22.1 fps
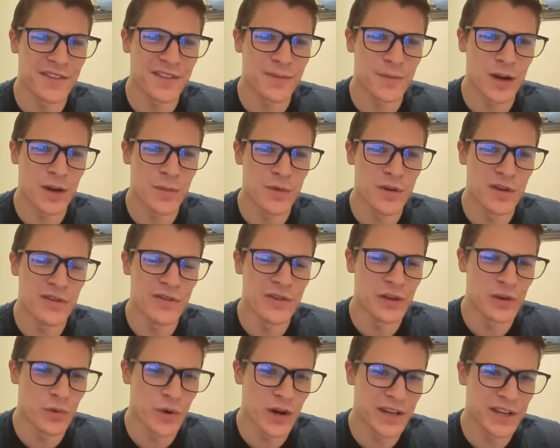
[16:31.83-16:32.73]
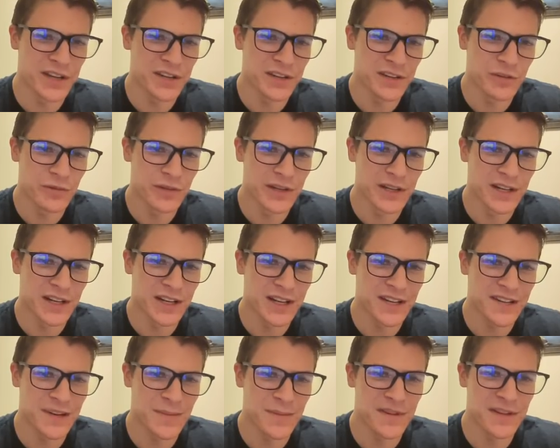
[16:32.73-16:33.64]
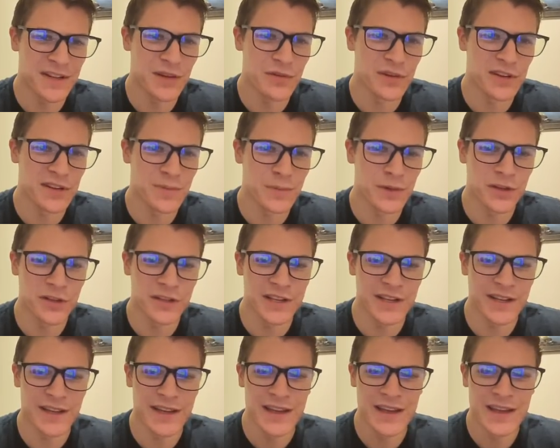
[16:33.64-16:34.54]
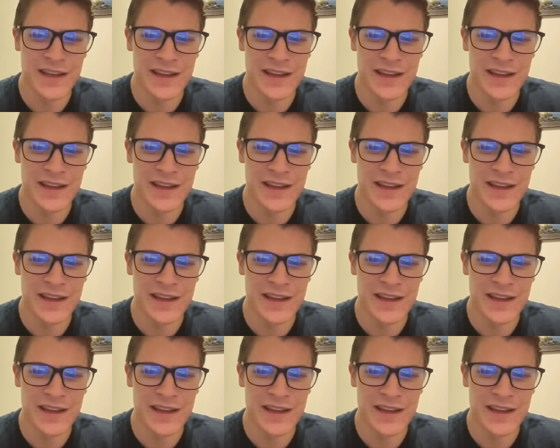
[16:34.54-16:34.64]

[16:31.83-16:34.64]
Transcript: Smart move. You do want to kill the recon because I'm seeing what he's building.